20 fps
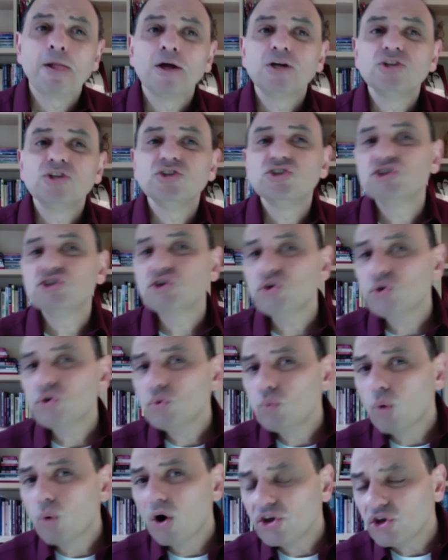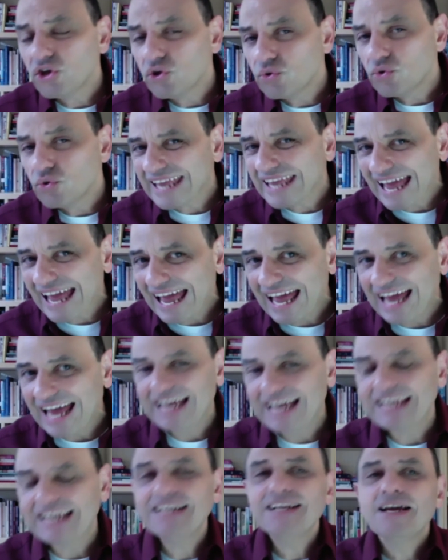Do what you
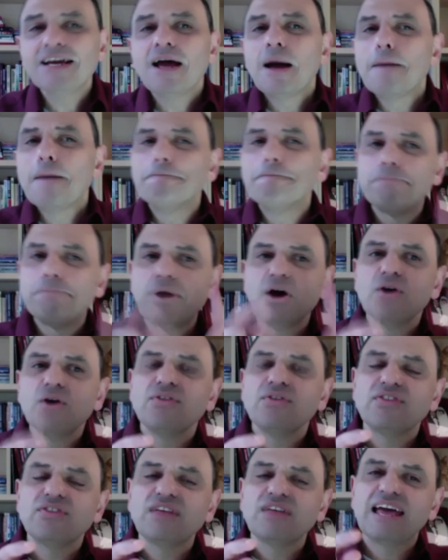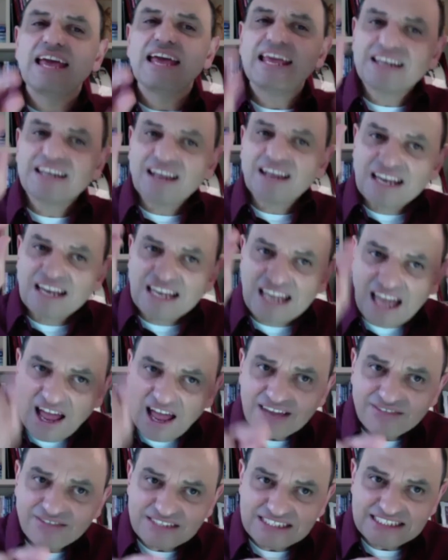can, both in a live
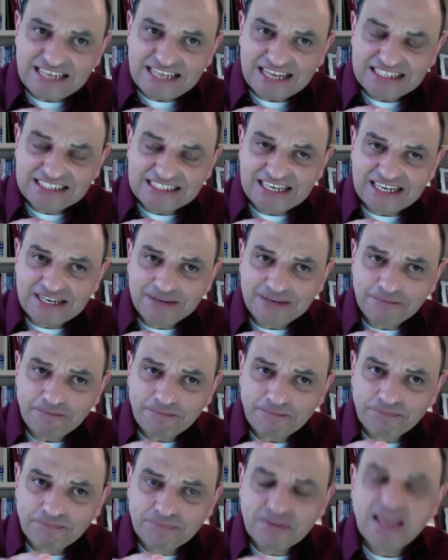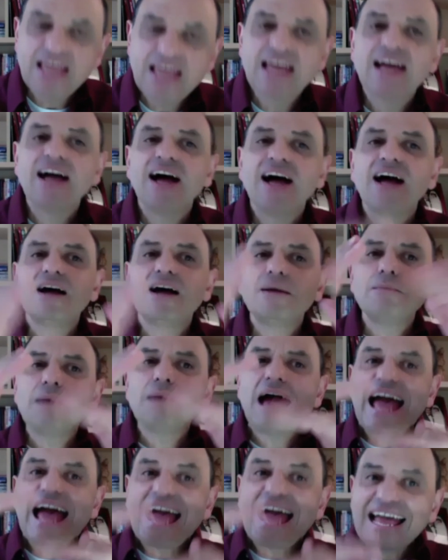setting
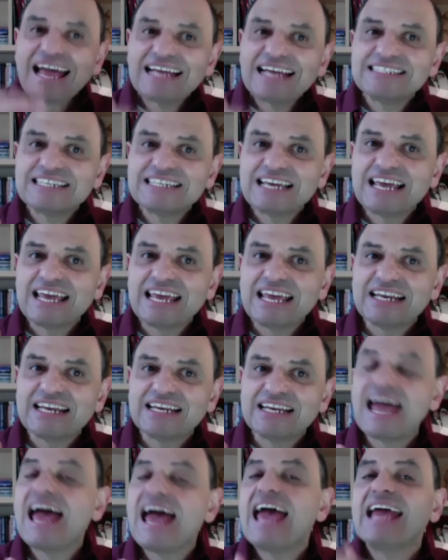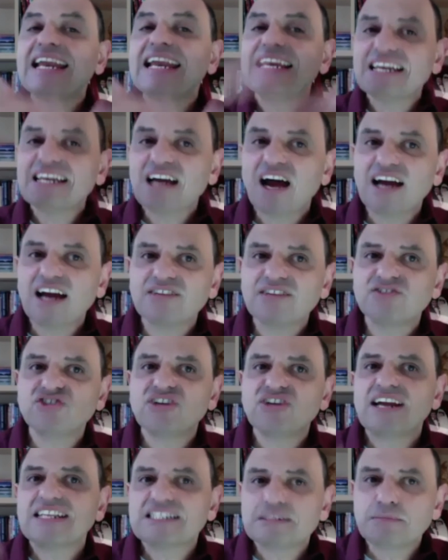and in any kind of
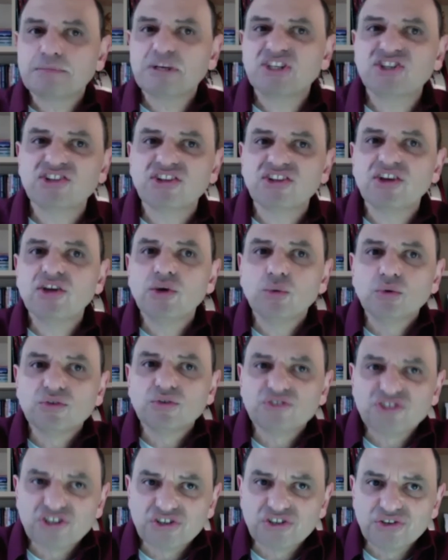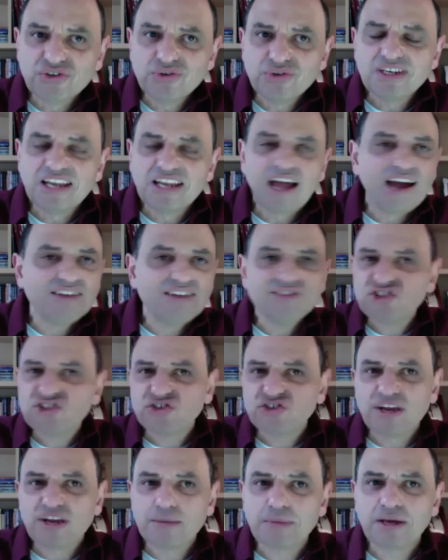transmission that you will do, live
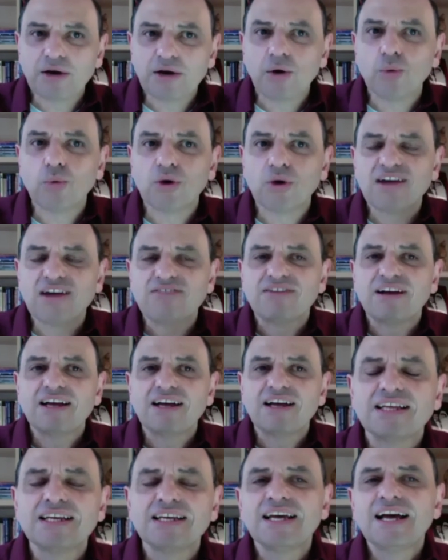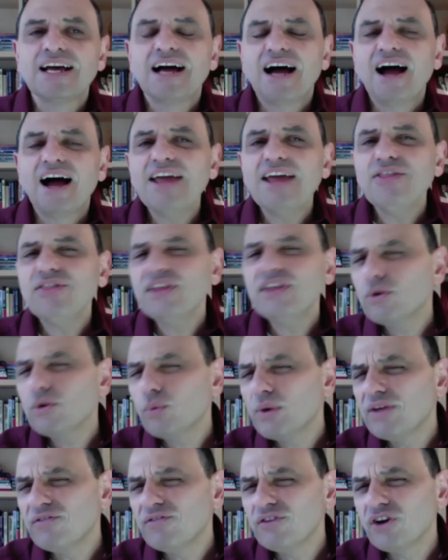streaming or whatever. I think
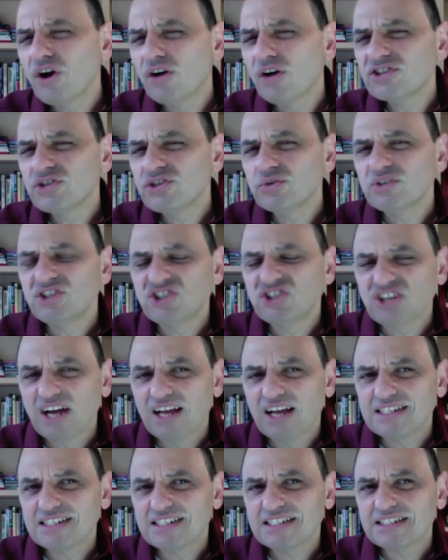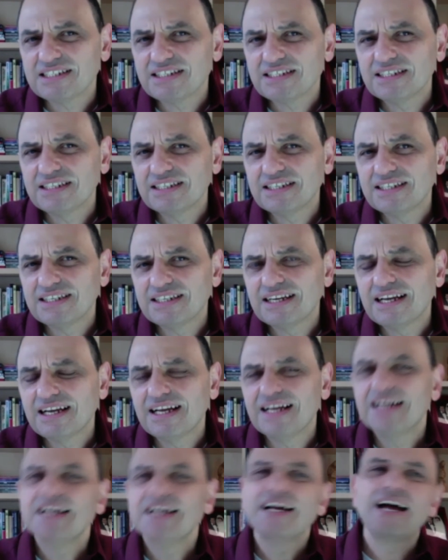we've got to adjust.
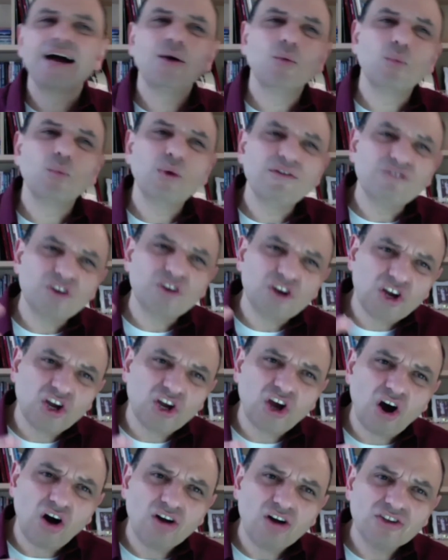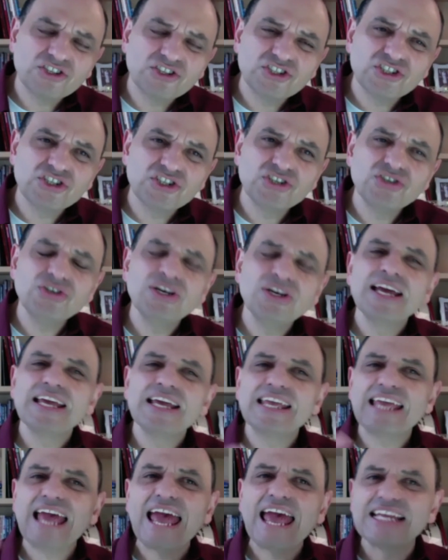We've got to
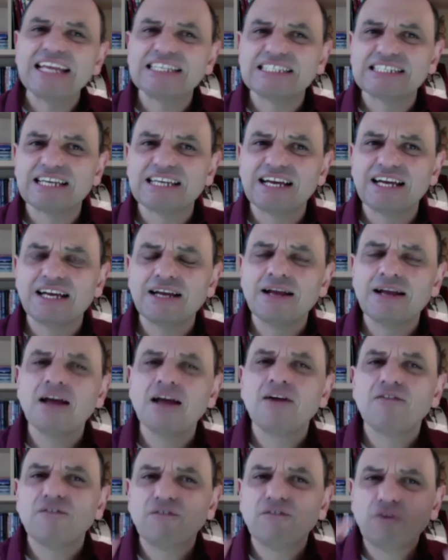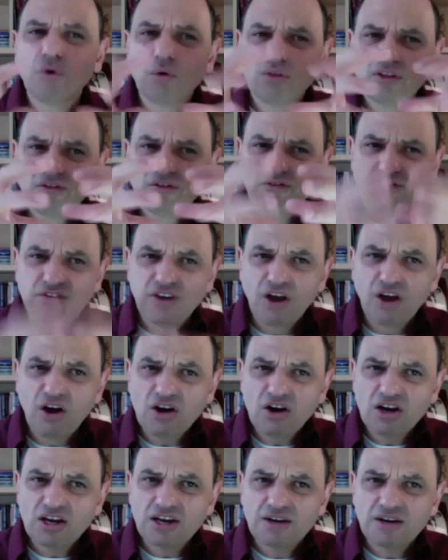cater for the flock,
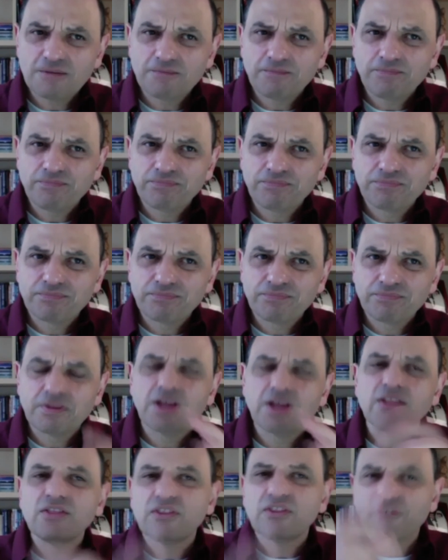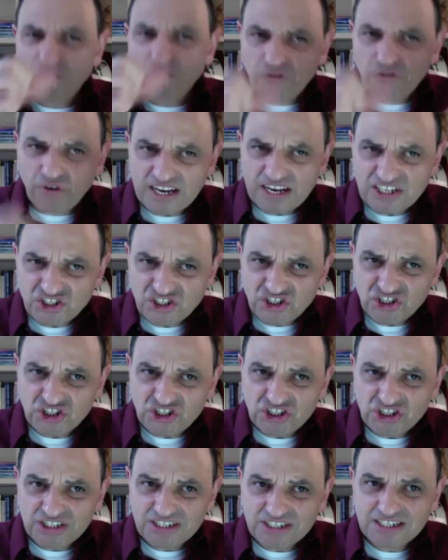the fringe,
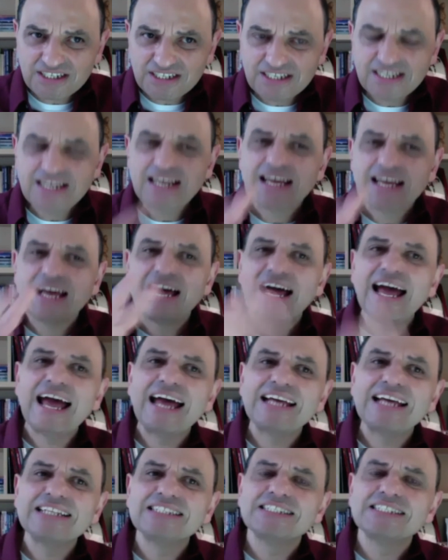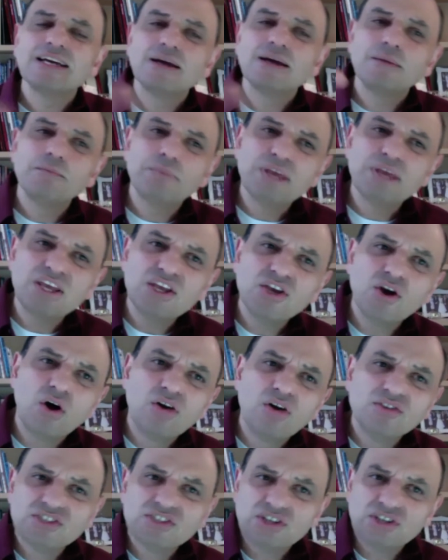and
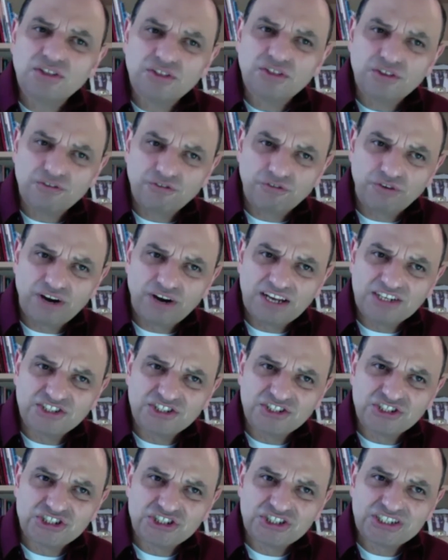beyond the fringe.